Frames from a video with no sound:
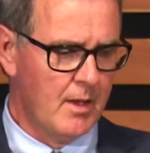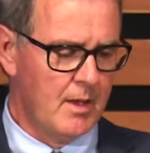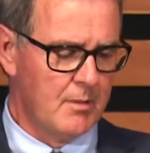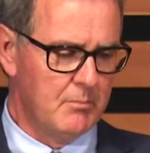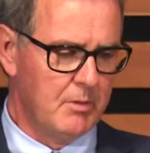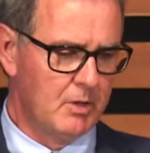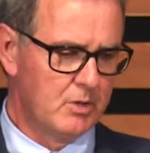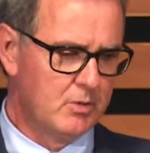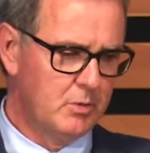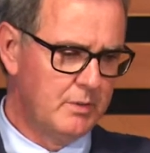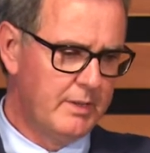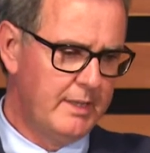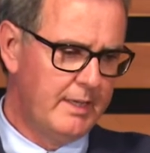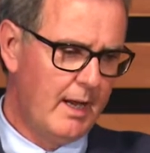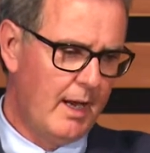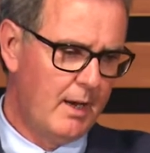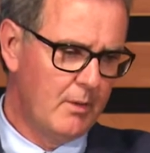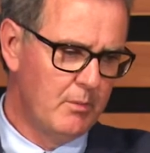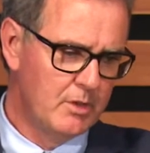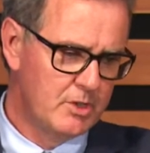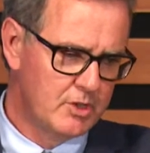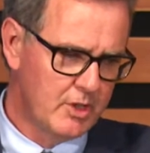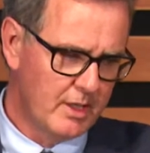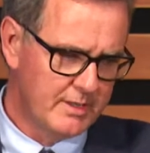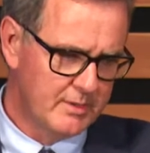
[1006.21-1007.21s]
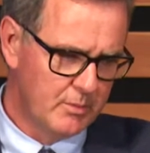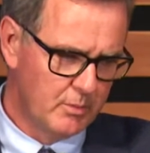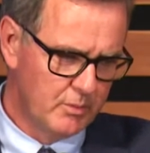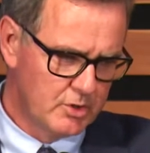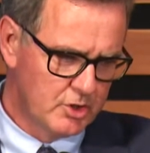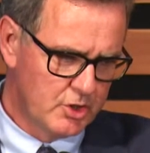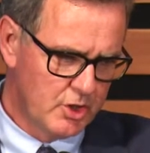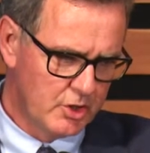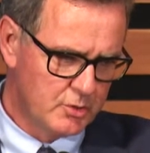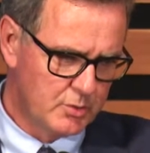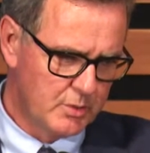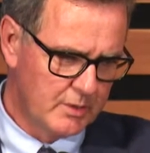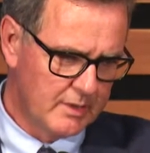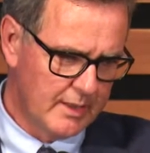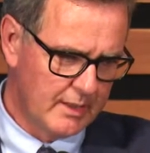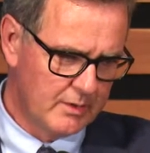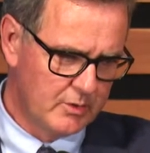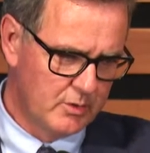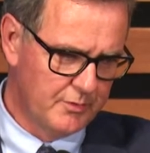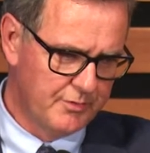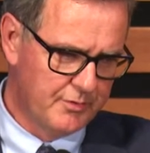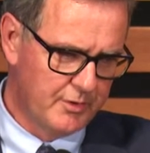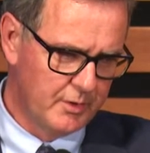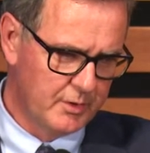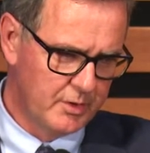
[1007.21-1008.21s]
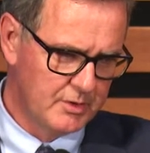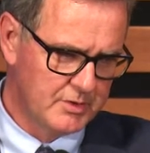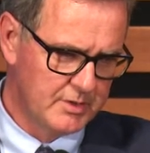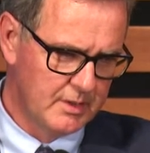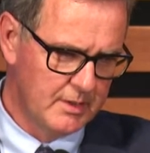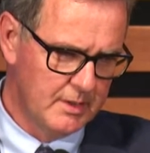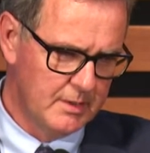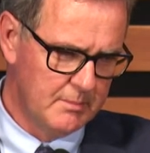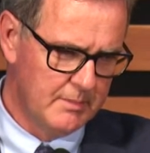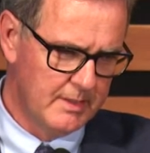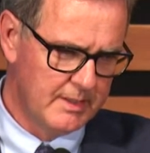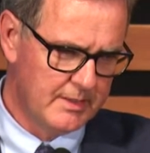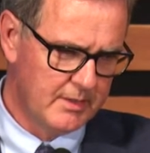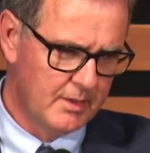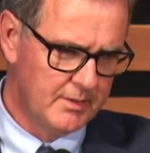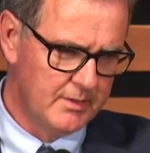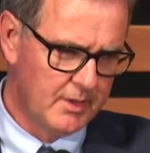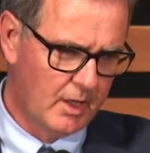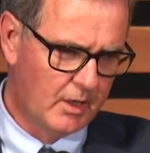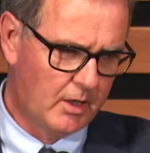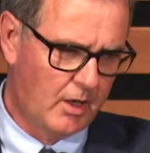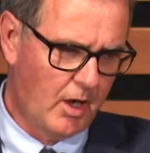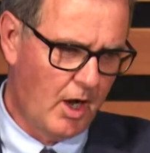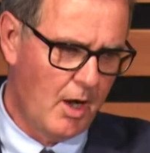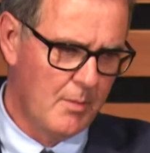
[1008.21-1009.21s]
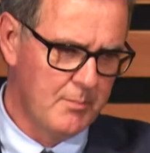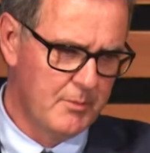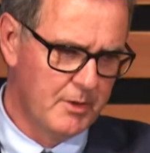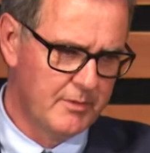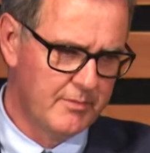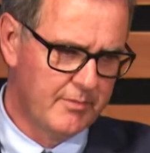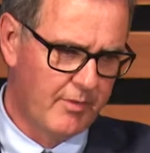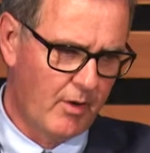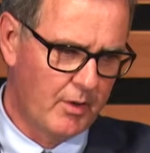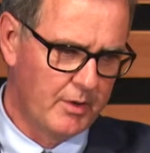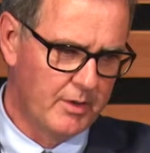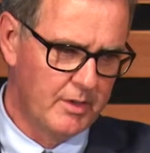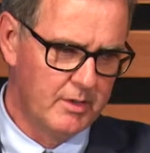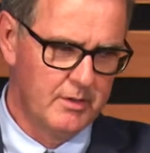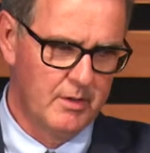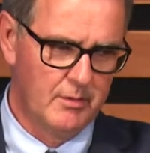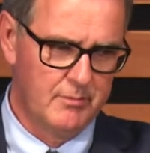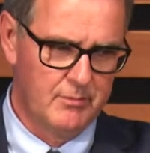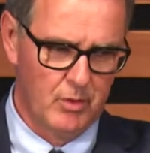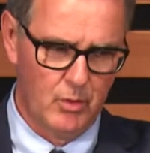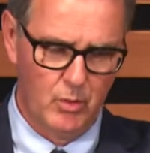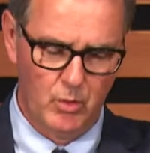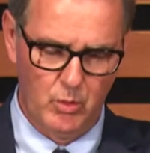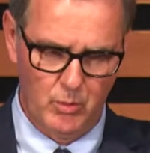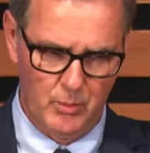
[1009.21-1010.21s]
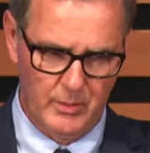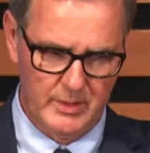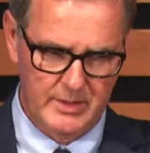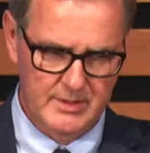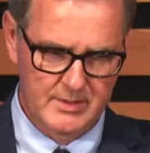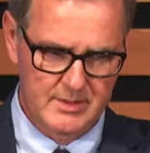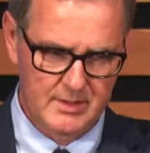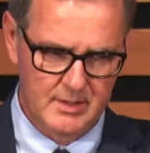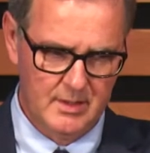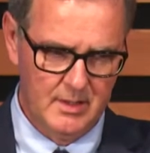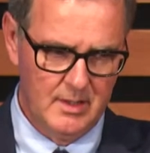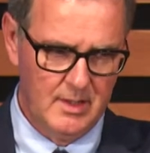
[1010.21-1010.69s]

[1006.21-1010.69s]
But today I would would like to focus a little bit on the common variant of low risk.